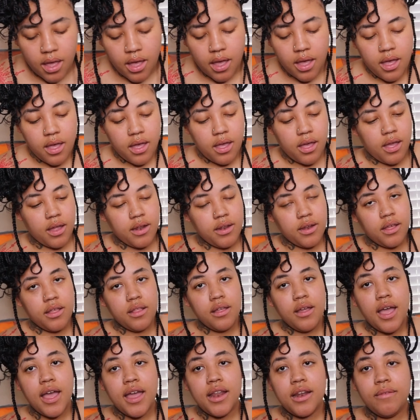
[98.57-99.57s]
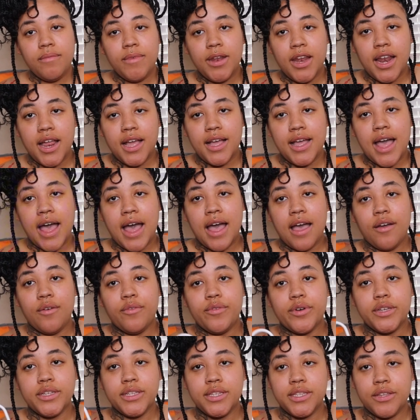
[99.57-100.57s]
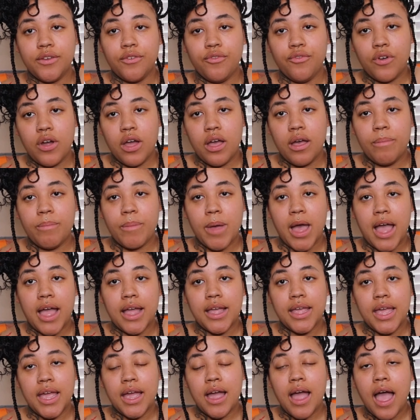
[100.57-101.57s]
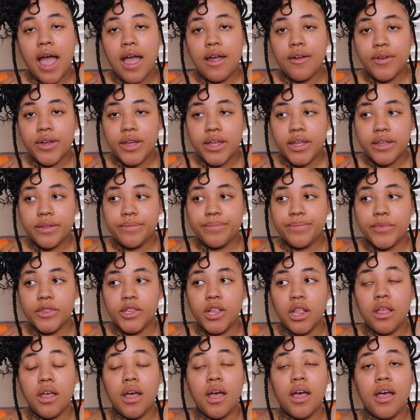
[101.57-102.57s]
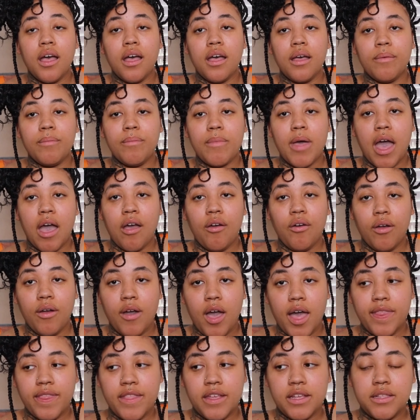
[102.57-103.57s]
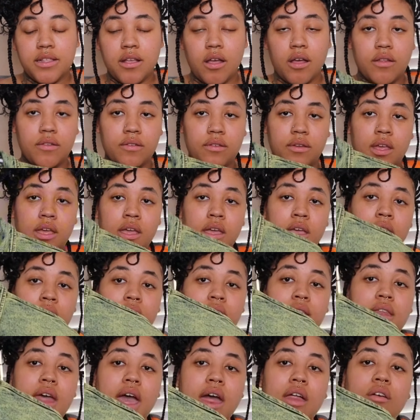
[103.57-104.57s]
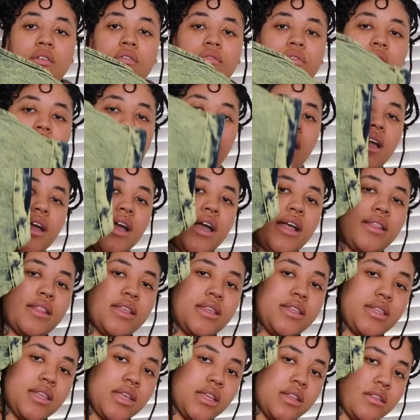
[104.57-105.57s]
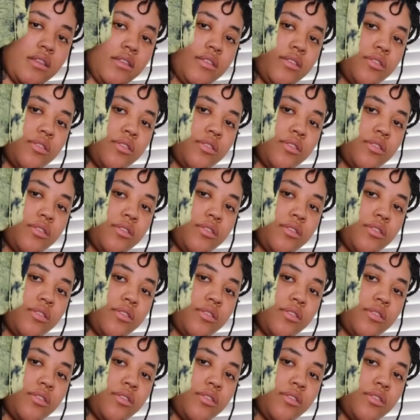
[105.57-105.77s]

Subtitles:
Another item that I got was from Akira. I got this on, not online, I got this in the